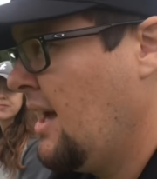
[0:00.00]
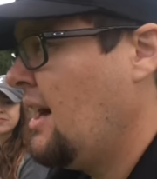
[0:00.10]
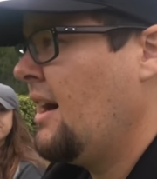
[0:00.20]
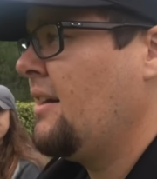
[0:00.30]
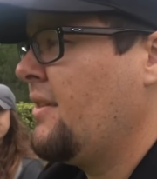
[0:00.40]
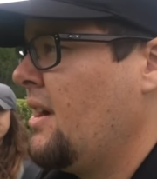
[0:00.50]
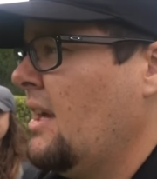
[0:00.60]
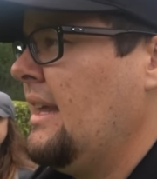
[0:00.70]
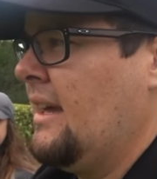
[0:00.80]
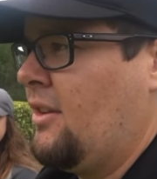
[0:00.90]
of uh,
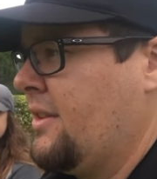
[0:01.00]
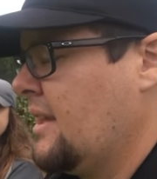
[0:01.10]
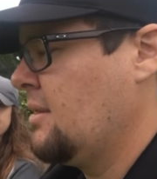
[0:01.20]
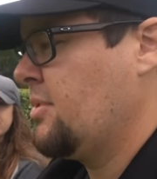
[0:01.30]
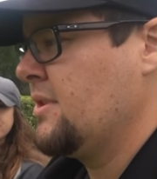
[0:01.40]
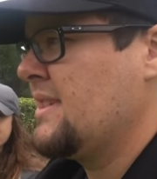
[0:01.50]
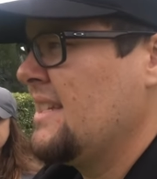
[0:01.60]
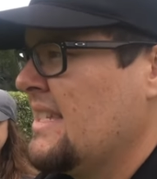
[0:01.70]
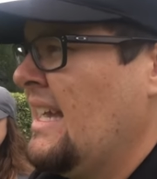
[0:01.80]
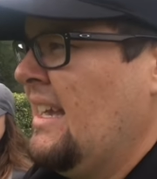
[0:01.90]
all like the
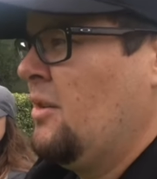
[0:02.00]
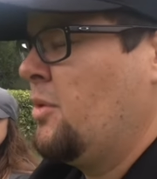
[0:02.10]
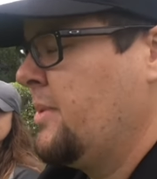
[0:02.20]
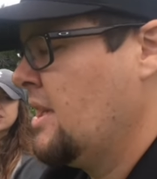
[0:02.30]
proceeds will be